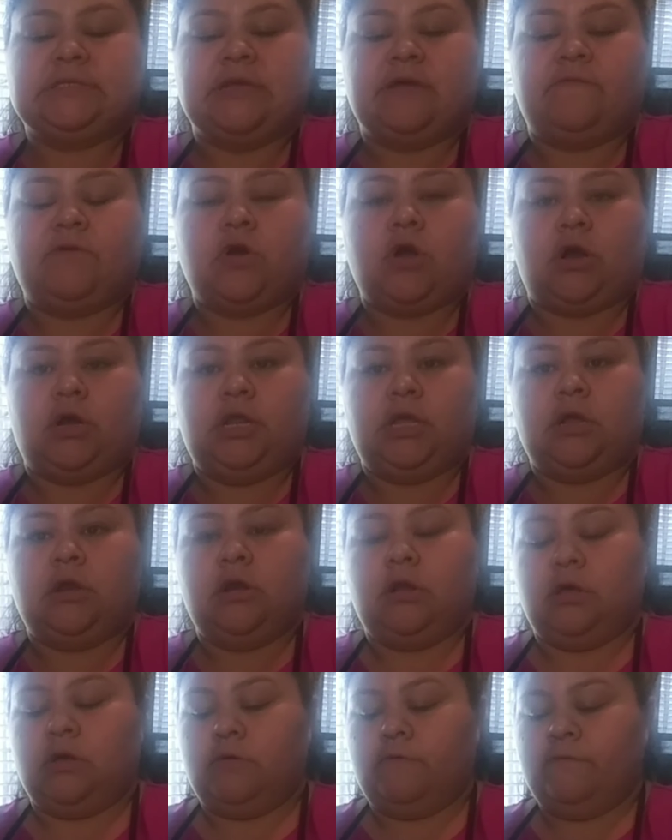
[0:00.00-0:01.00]
of garlic
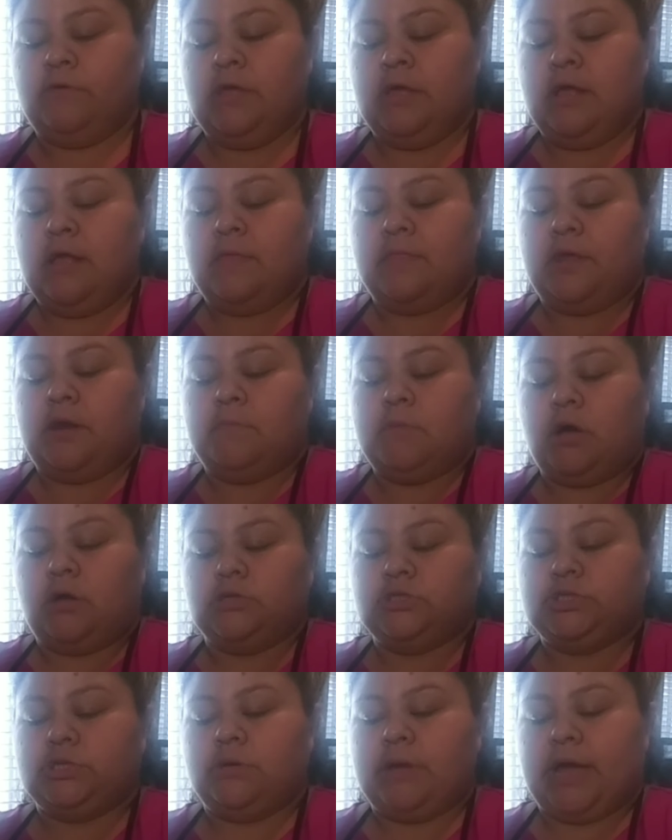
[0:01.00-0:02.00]
clove that I'm
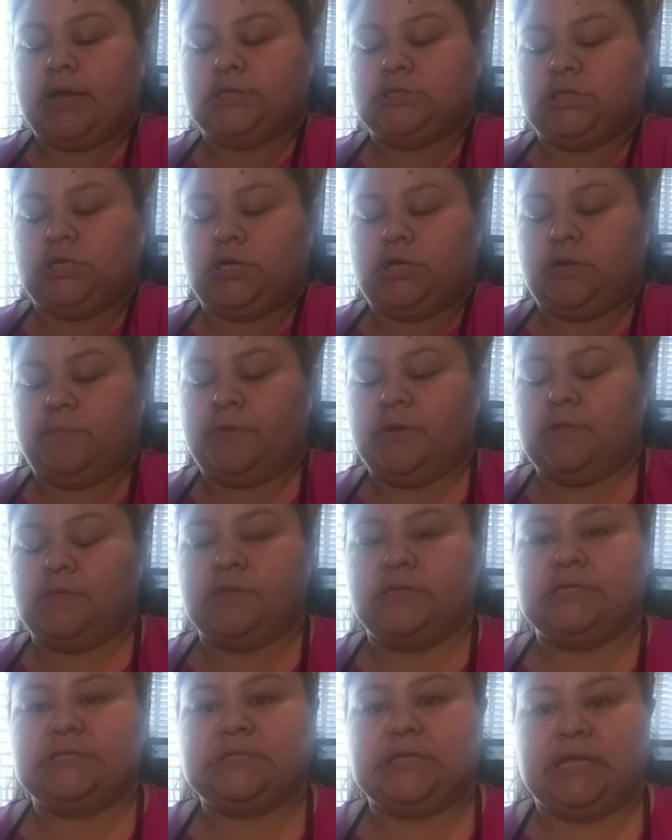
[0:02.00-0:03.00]
also actually going to put
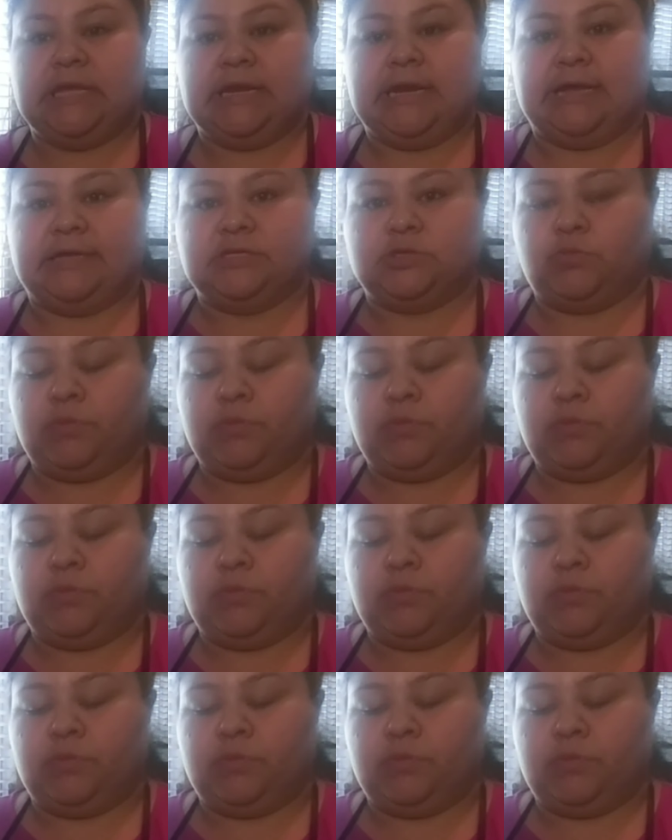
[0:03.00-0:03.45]
this in as